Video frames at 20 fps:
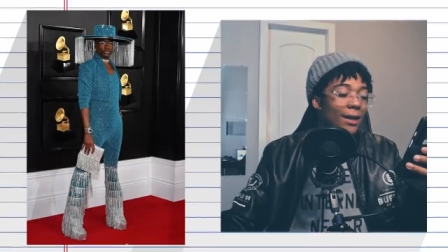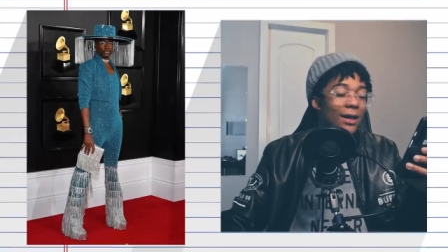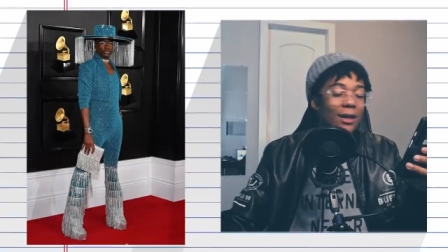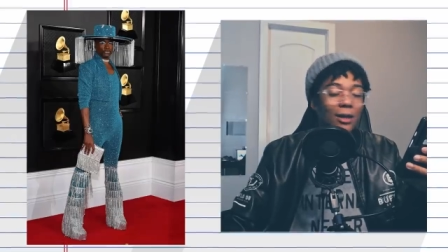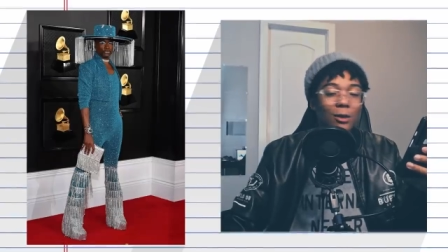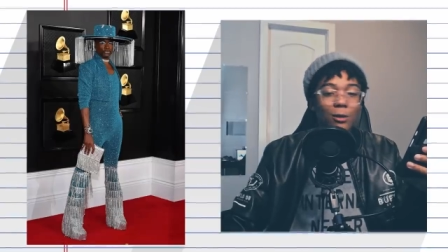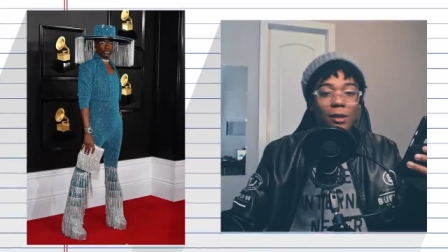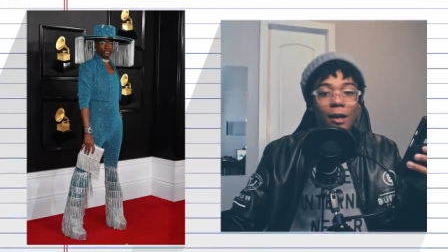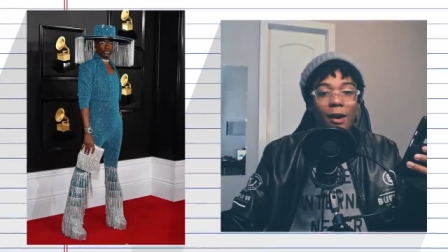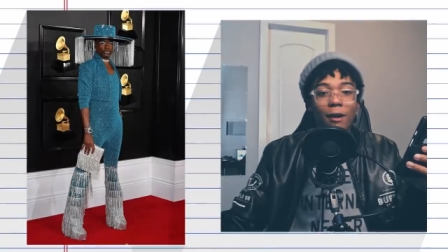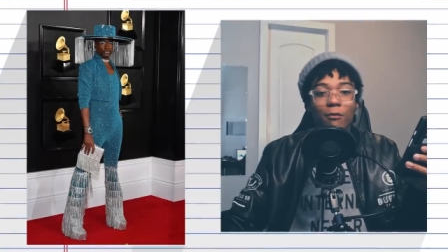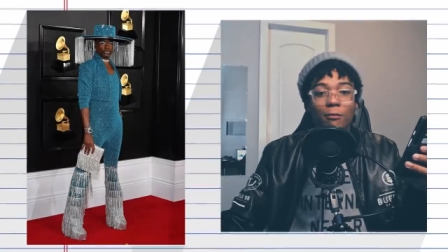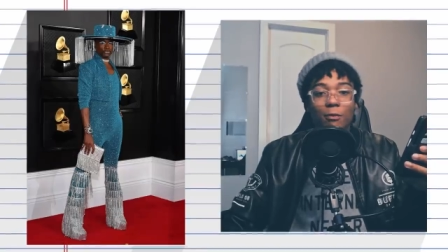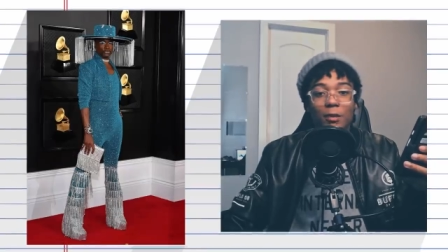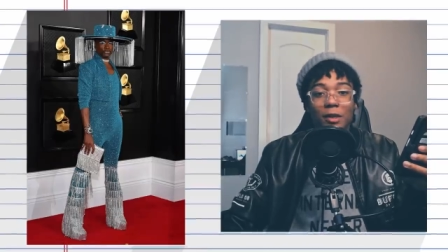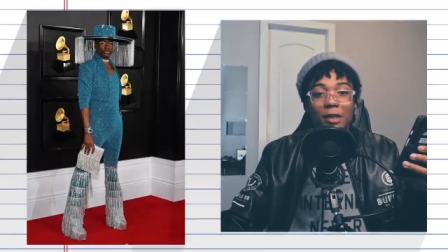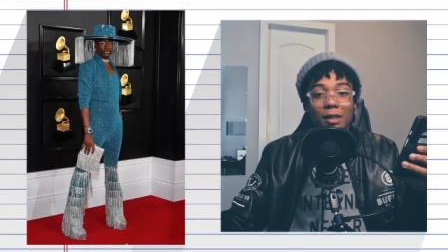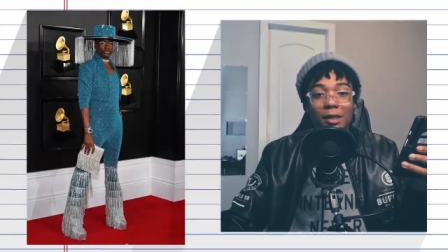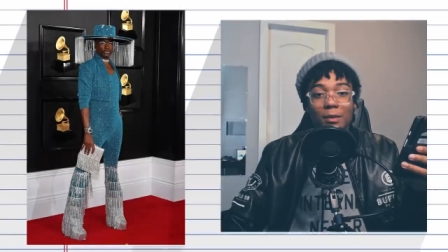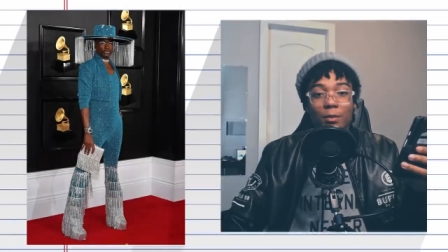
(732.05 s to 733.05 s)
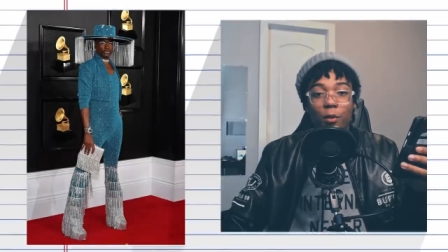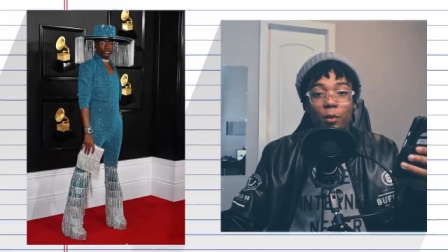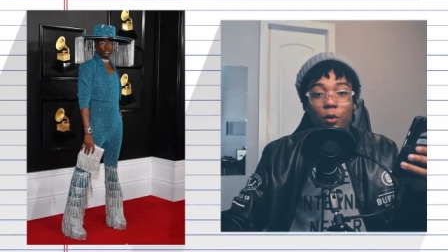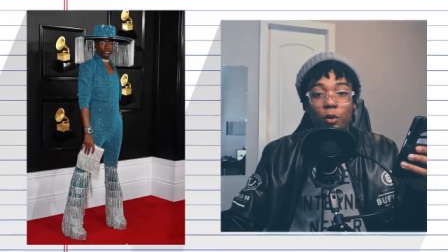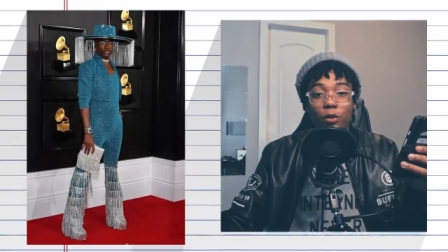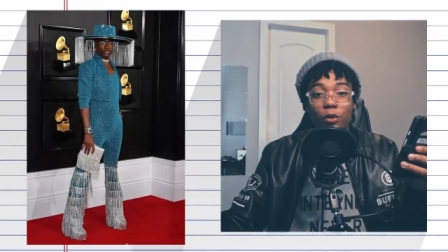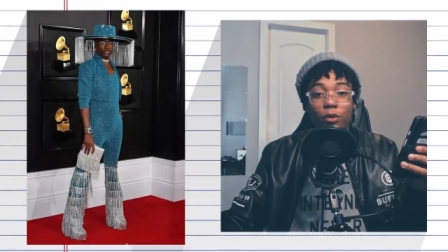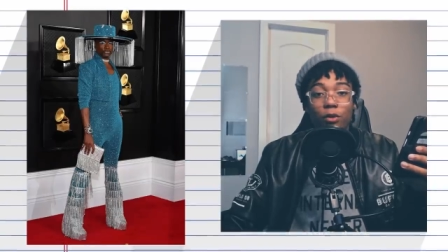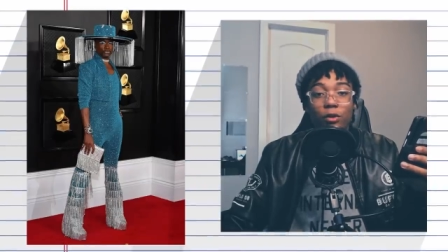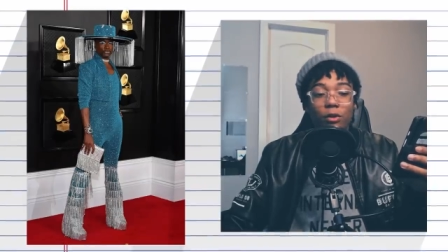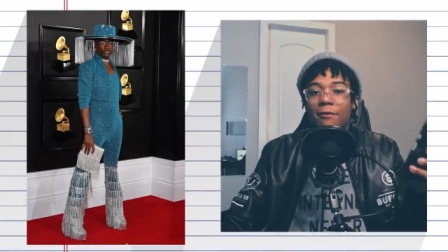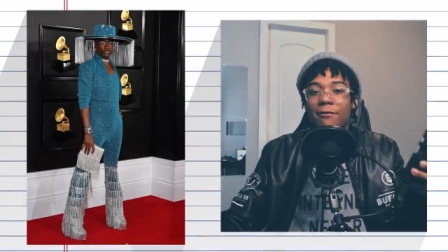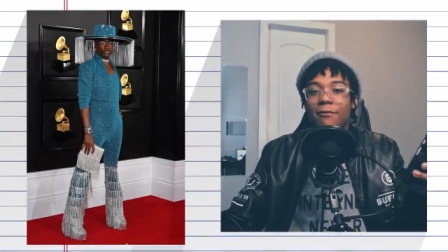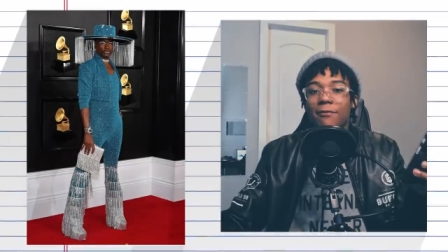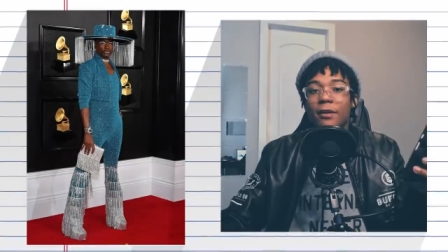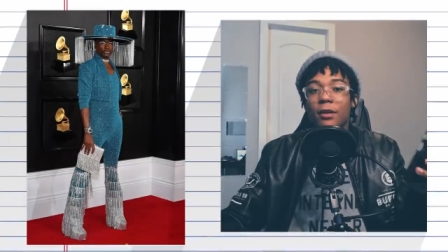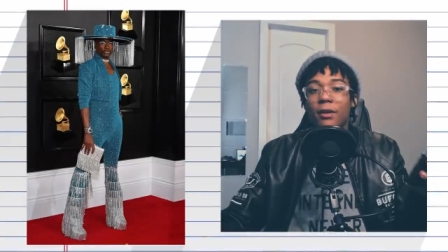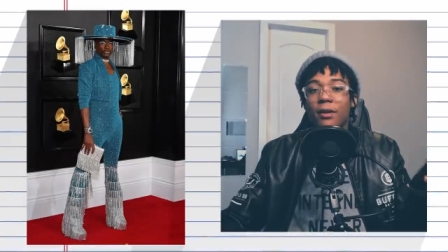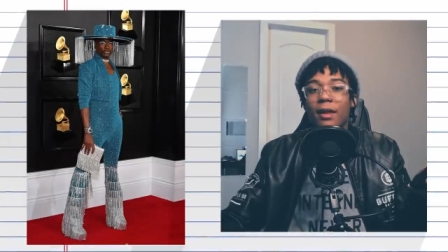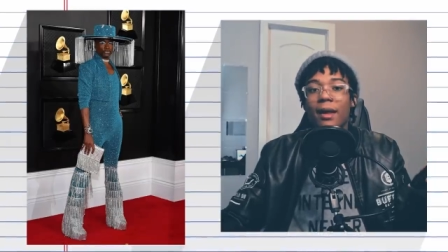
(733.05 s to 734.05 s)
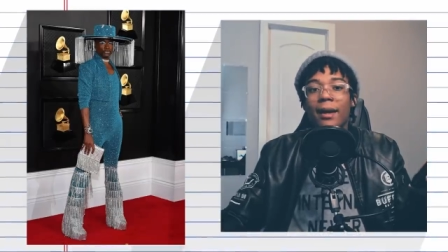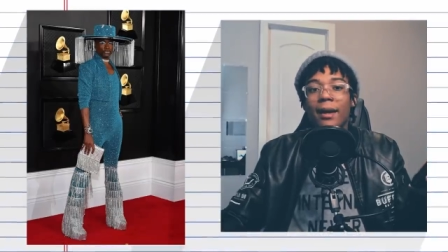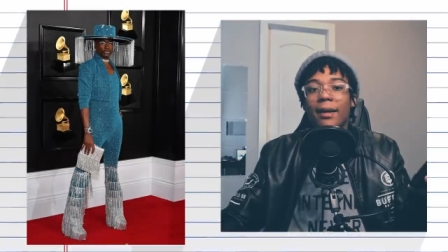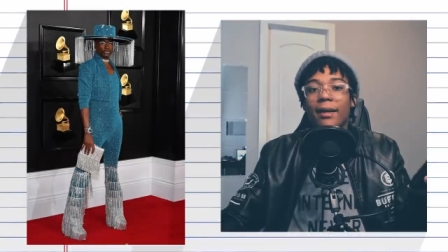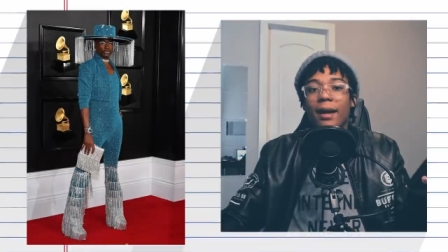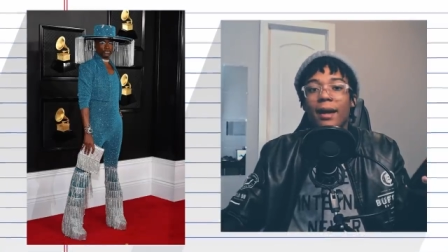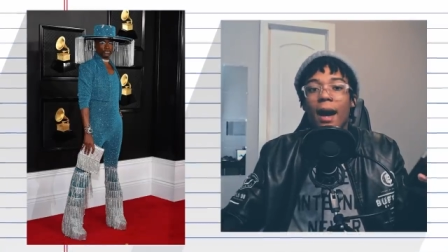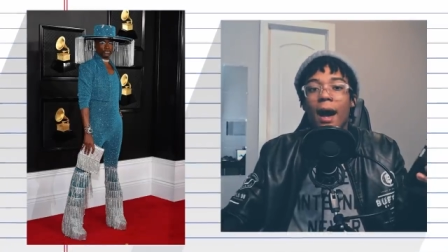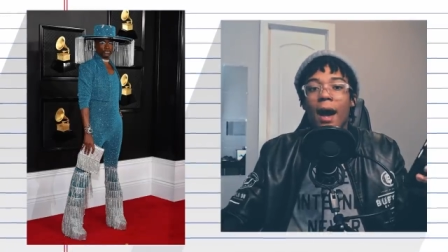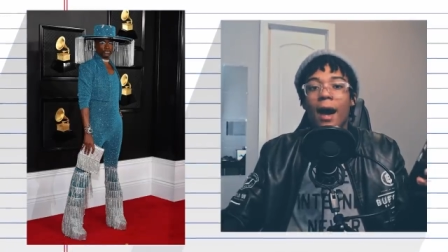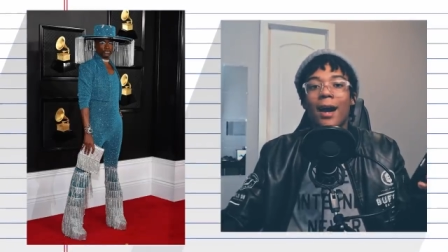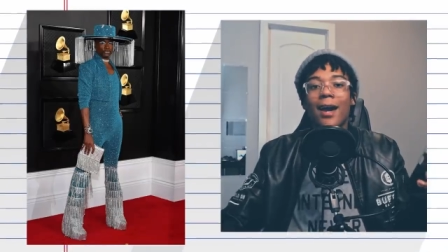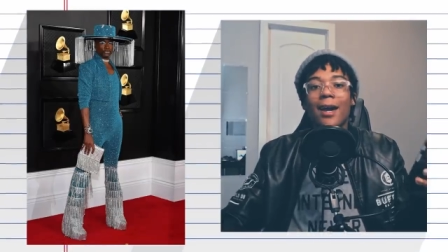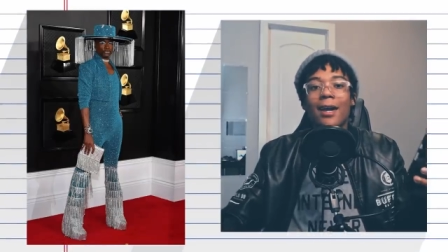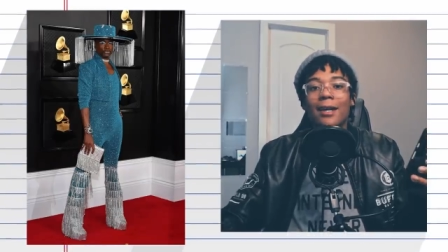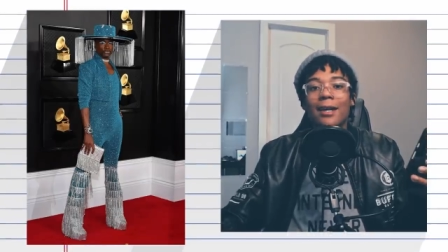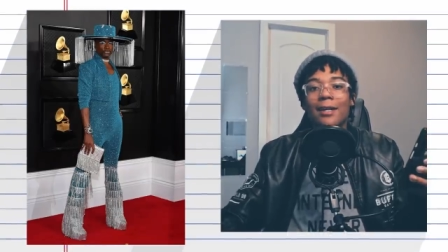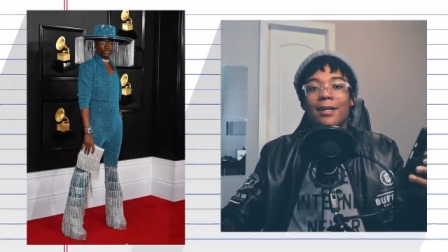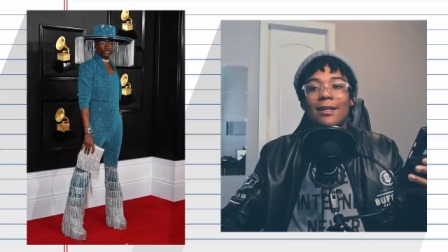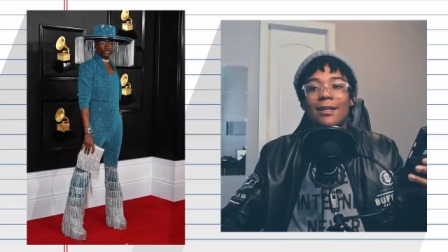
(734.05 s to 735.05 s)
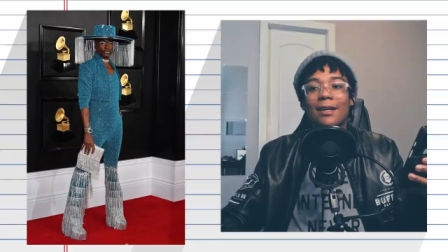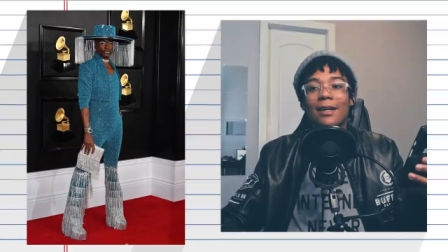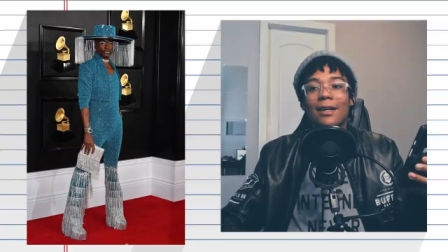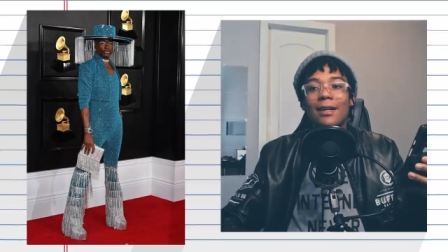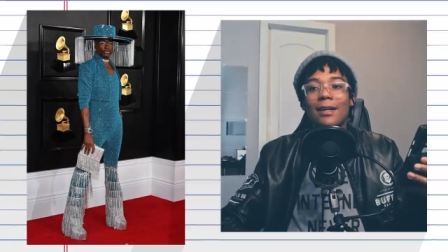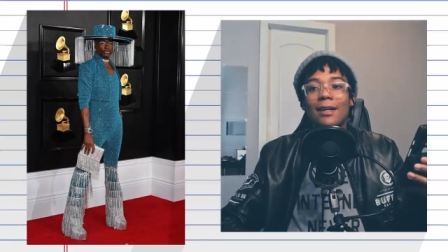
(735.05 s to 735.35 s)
here we have Billy Porter. I feel like I